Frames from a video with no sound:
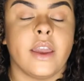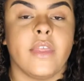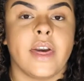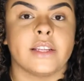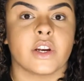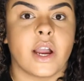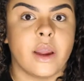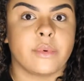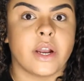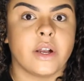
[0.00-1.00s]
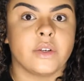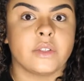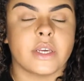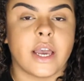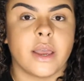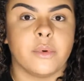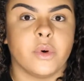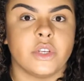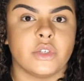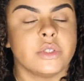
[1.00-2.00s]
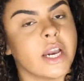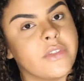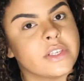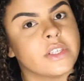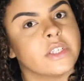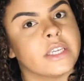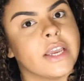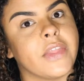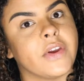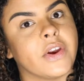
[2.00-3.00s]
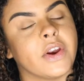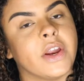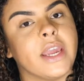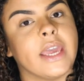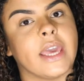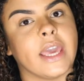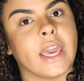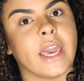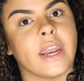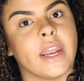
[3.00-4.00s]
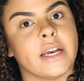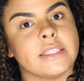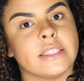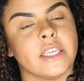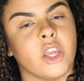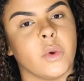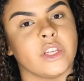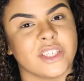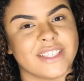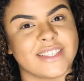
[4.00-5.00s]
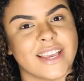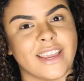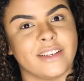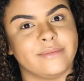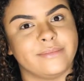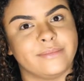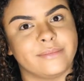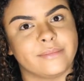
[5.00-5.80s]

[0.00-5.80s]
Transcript: Okay, and that is our eyebrows. I'm going to tie this look together and see you in just a second.